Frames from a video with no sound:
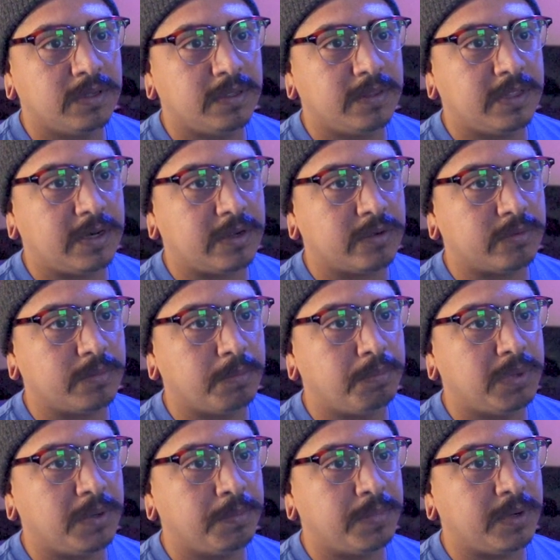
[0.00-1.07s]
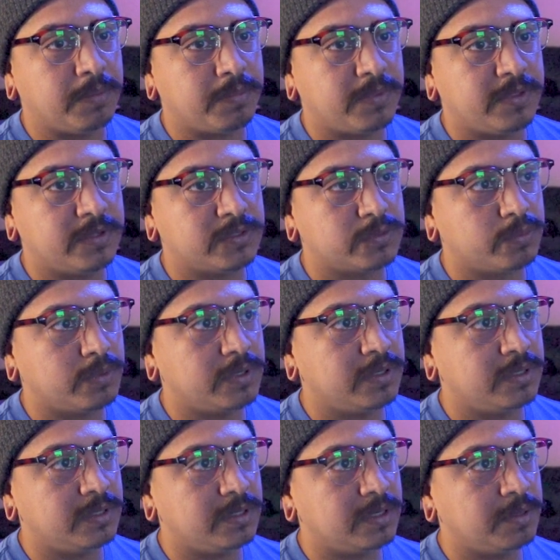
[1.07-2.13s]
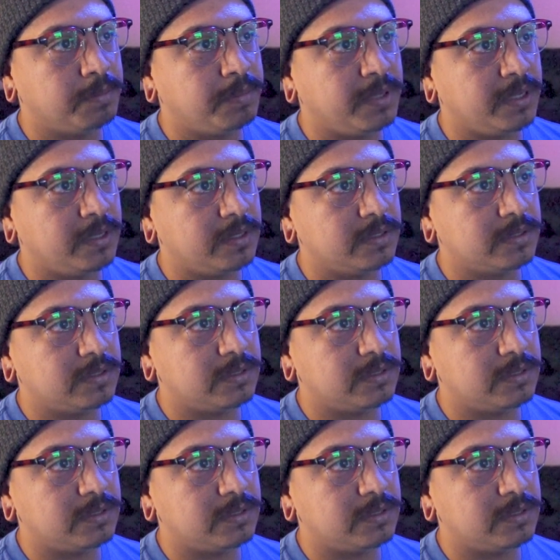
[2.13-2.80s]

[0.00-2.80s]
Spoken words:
and then I'll bump up this one a bit.